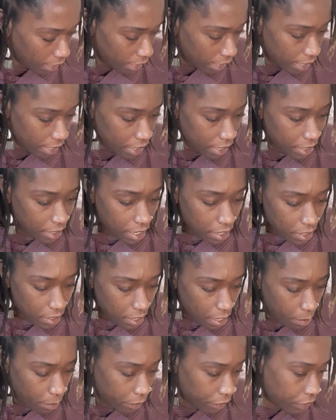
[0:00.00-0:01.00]
And that's not the
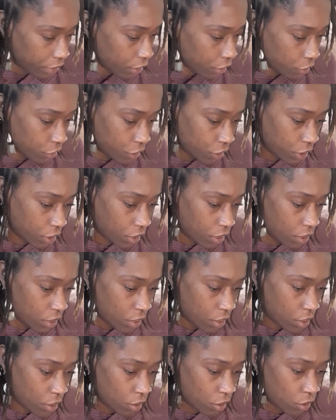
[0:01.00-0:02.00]
type of energy
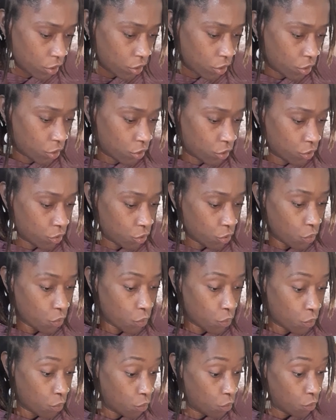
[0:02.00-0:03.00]

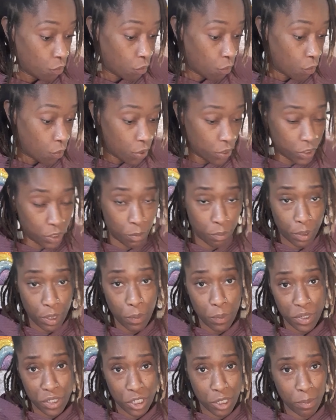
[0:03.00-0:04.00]
you want to be
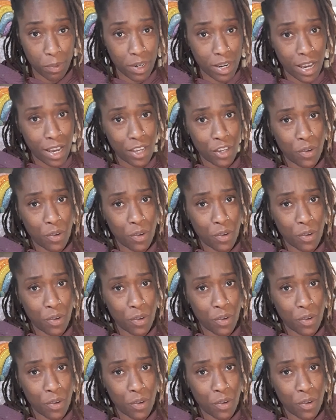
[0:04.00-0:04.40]
with, Gemini.